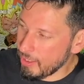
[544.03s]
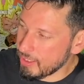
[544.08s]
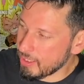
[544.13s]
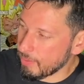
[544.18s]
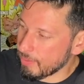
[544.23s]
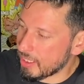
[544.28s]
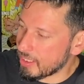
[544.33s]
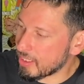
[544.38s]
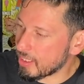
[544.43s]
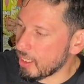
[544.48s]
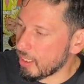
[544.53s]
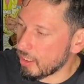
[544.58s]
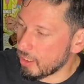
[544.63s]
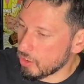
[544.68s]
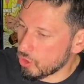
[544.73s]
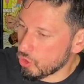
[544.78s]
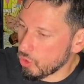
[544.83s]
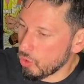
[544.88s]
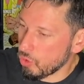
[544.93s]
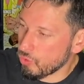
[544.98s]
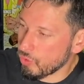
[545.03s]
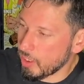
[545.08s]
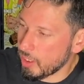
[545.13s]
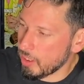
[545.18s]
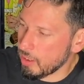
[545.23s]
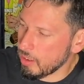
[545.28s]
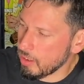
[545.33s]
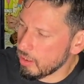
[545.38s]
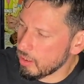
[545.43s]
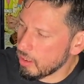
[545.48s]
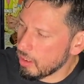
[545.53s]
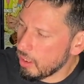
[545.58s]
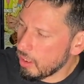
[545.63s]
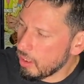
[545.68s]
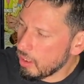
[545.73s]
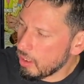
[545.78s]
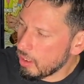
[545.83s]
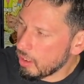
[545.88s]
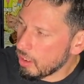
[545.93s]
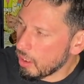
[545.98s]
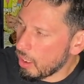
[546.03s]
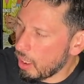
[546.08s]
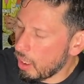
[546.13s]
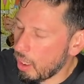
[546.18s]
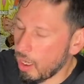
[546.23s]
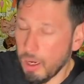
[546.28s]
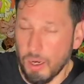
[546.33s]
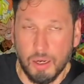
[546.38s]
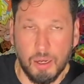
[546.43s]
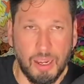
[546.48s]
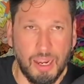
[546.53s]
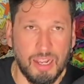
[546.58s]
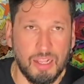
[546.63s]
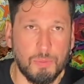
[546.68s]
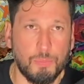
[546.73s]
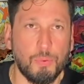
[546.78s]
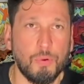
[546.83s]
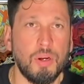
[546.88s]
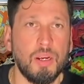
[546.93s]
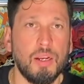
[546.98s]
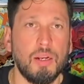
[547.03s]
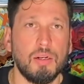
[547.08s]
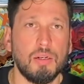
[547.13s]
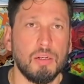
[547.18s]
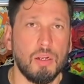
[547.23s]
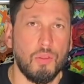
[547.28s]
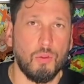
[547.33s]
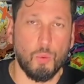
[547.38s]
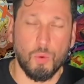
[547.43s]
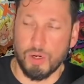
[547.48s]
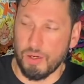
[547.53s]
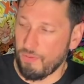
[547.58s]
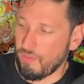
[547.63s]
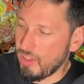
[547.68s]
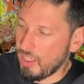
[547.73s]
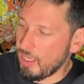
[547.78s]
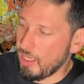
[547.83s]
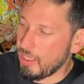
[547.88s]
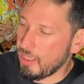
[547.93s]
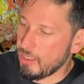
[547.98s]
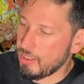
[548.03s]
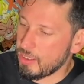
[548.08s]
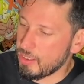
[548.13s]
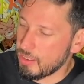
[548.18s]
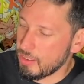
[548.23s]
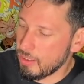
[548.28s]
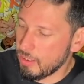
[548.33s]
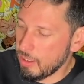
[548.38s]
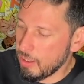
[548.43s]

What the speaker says: Something's Killing the Children. 8th print, another one of these.